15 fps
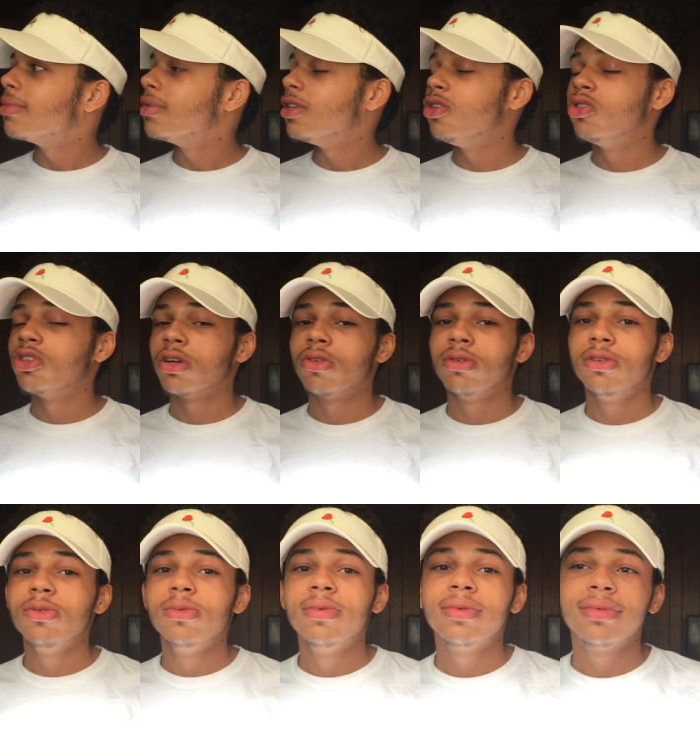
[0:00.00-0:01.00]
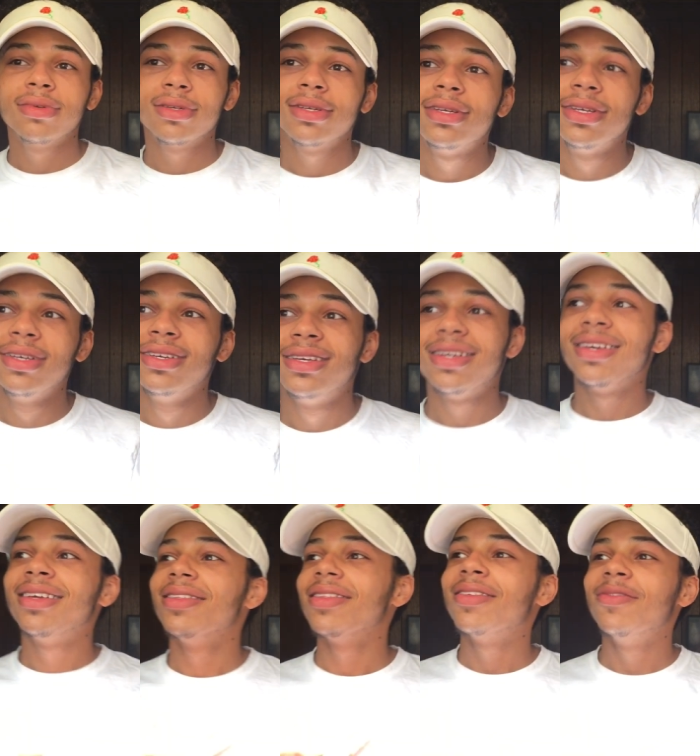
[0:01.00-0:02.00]
You sure do.
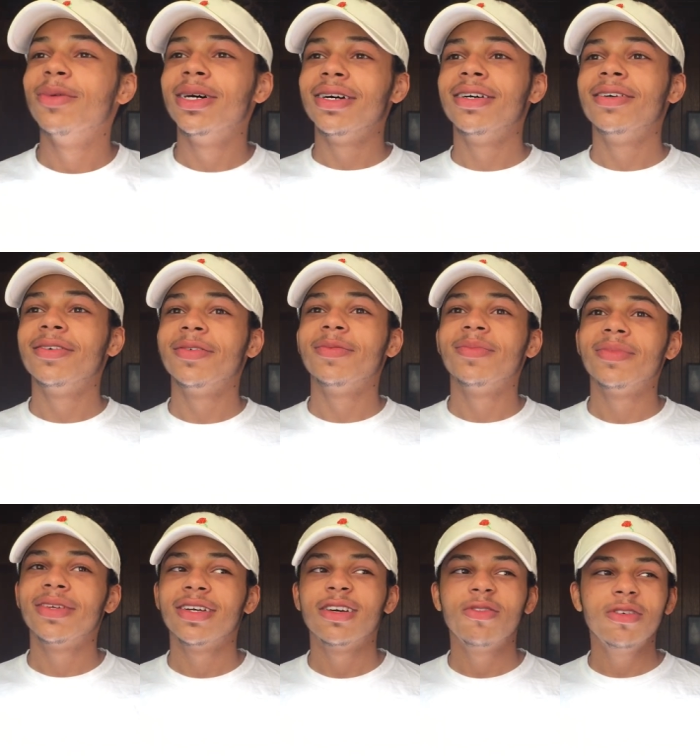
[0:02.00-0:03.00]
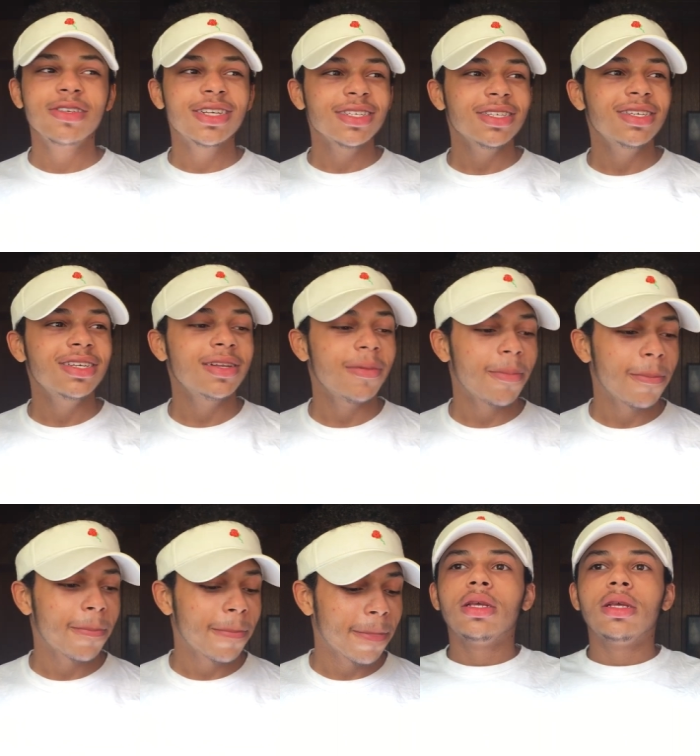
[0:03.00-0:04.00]
But what was I saying?
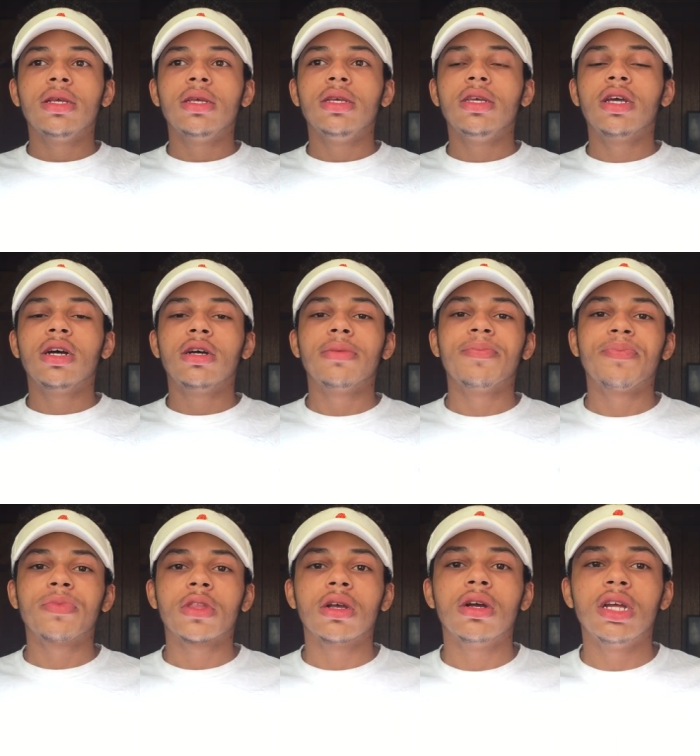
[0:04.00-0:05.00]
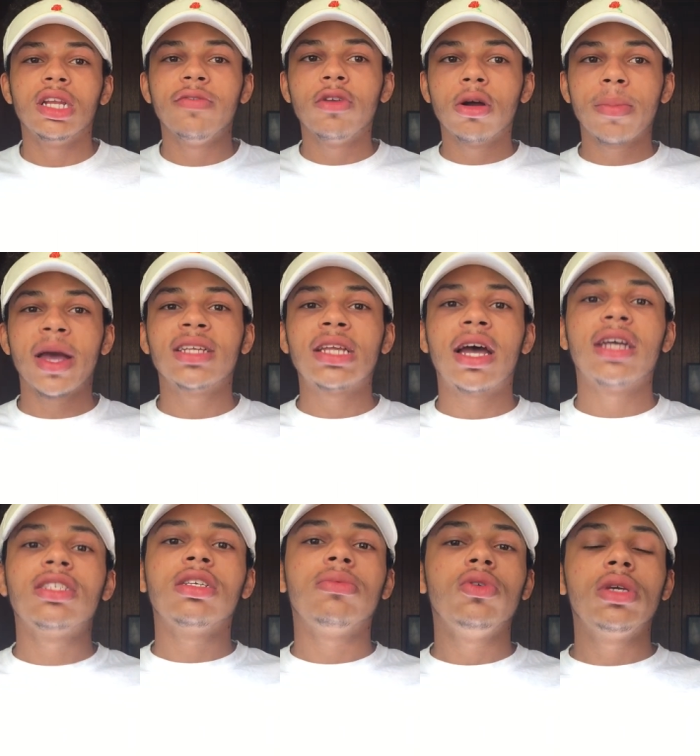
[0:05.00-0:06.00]
Yeah. And if you don't pass the eye
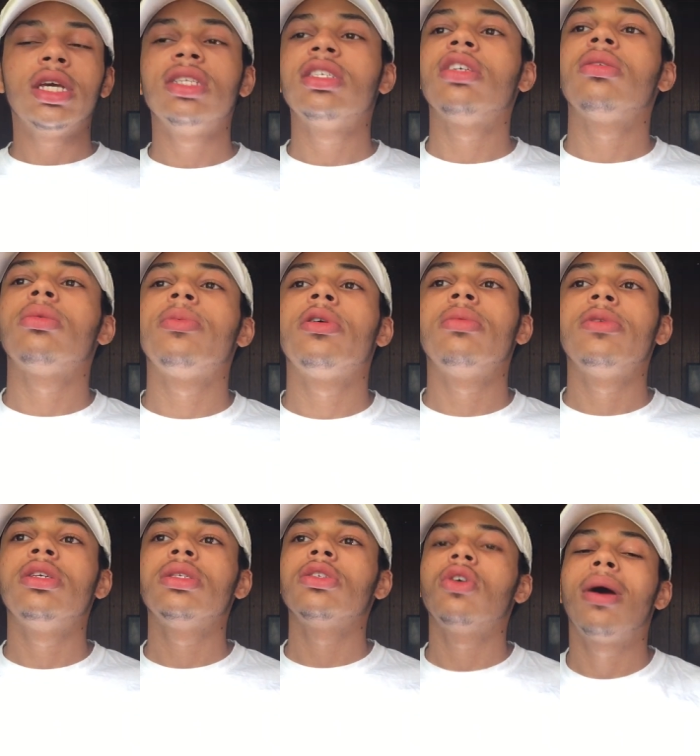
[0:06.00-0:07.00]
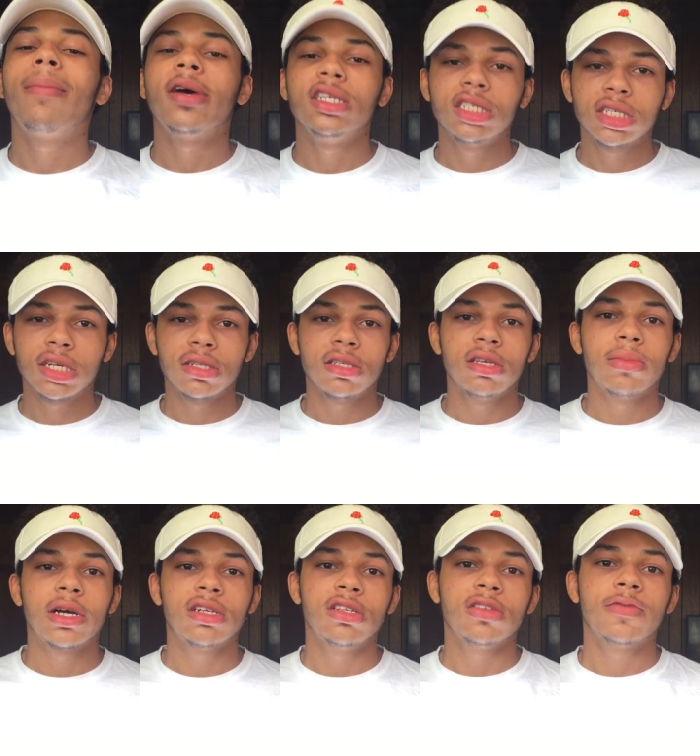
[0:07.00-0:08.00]
exam, you can't take your permit. So I might just have to get my
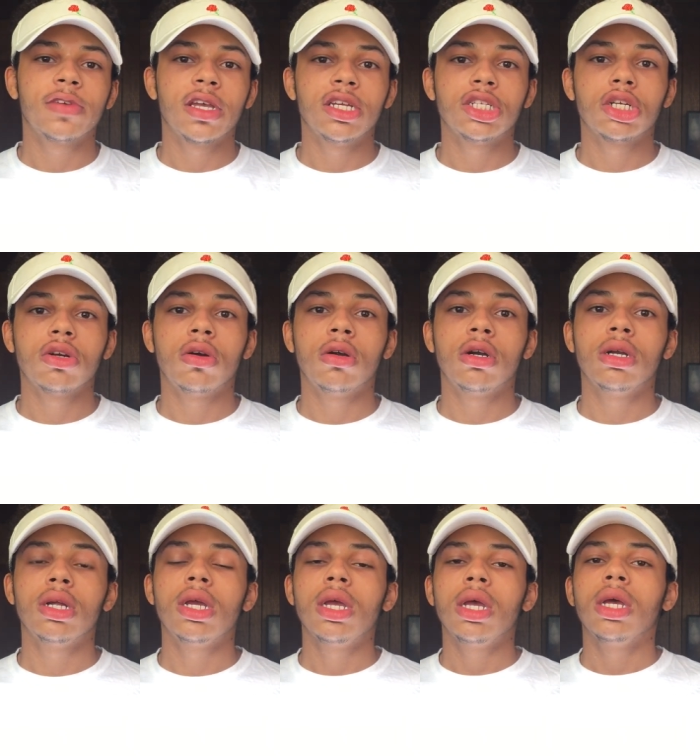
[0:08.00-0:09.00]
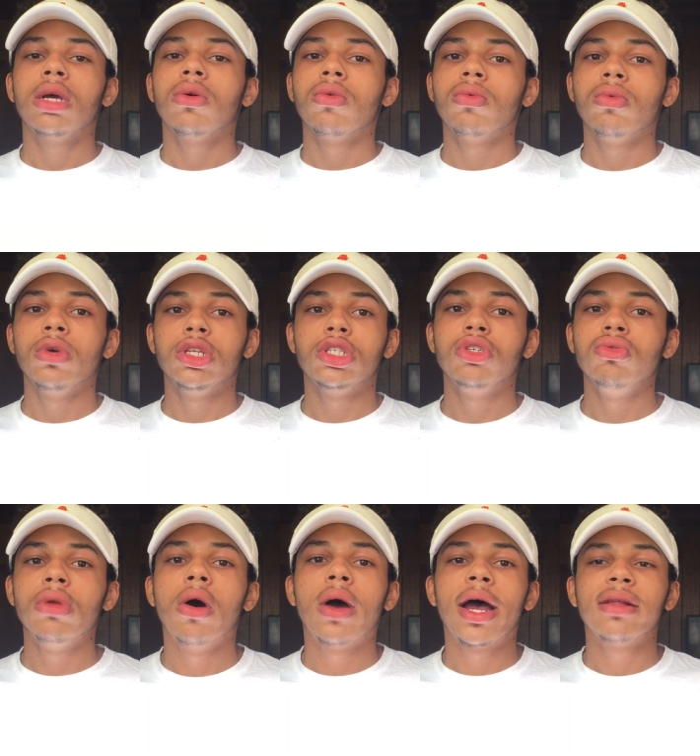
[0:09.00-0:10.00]
identification card, which you
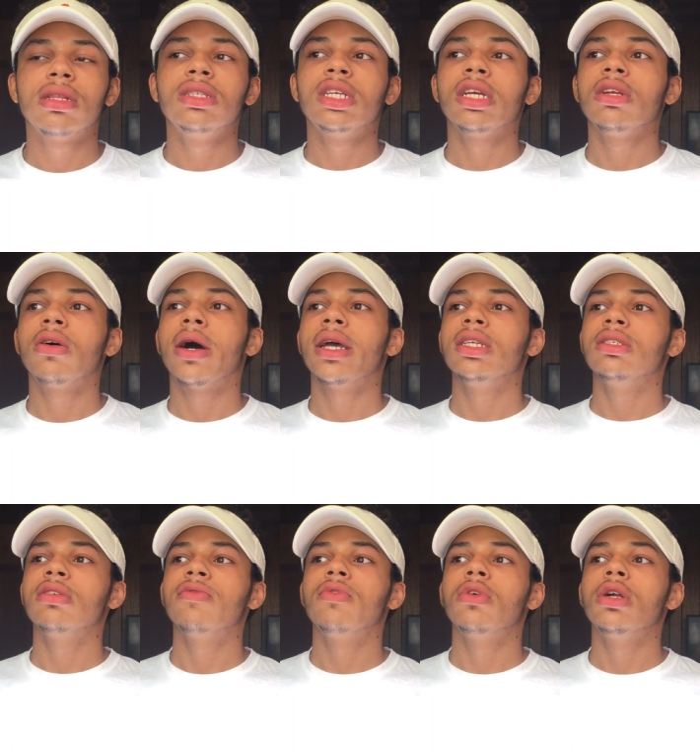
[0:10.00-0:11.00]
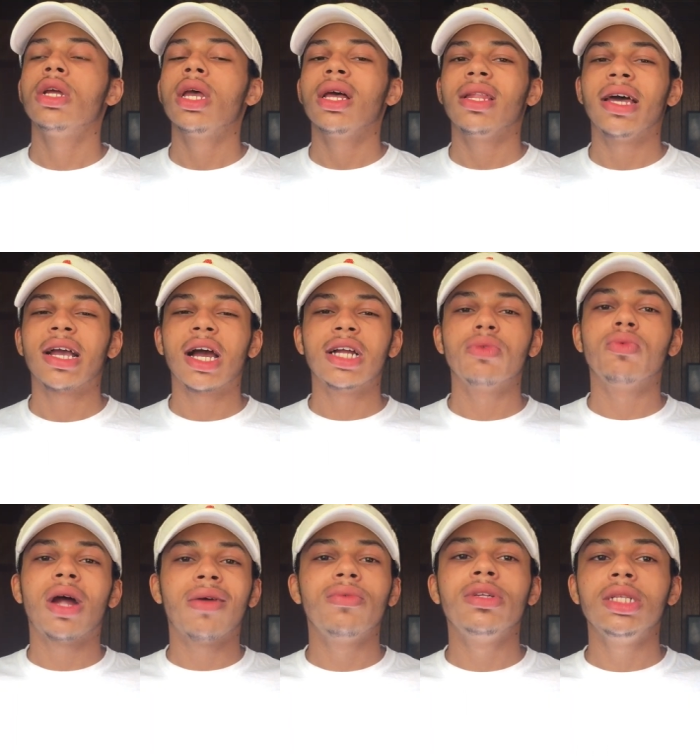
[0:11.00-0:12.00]
don't have to take no eye exam for. Like I
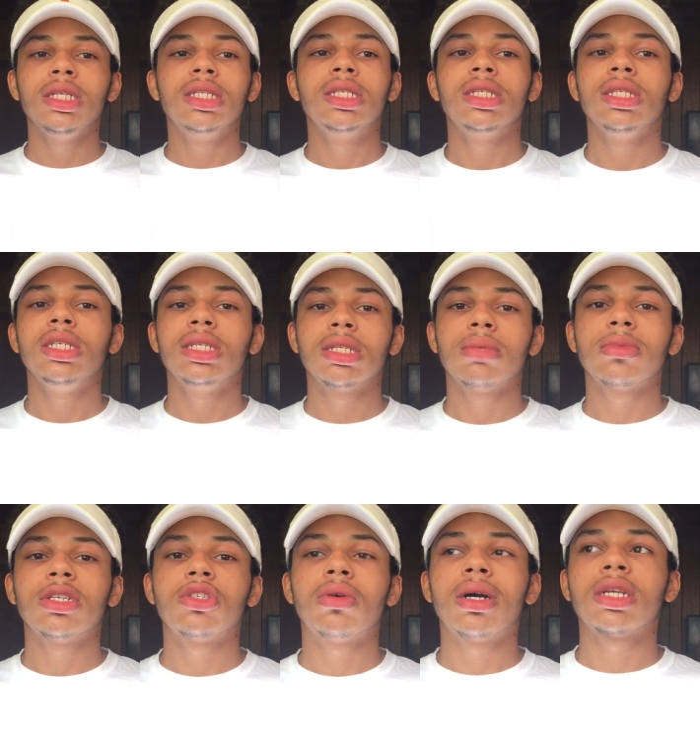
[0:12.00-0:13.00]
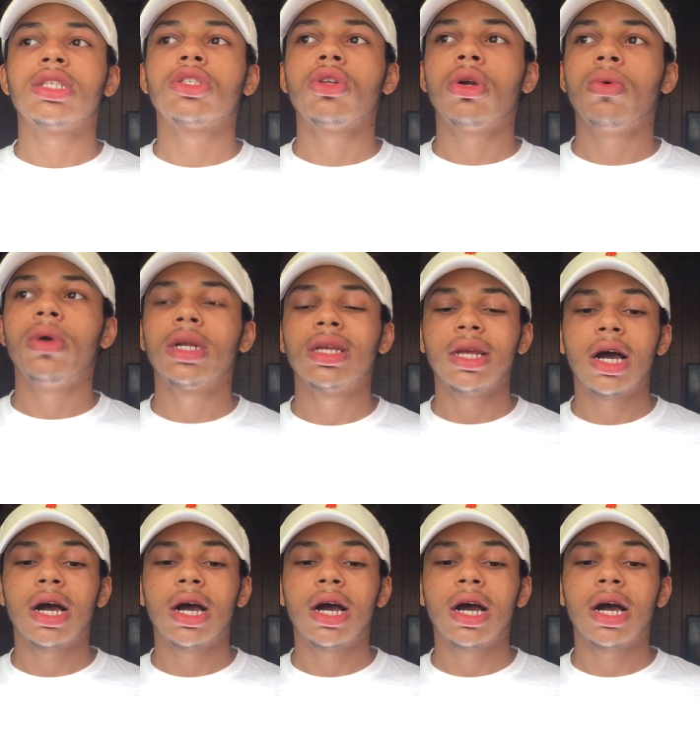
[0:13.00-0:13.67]
really just need something so I can start working.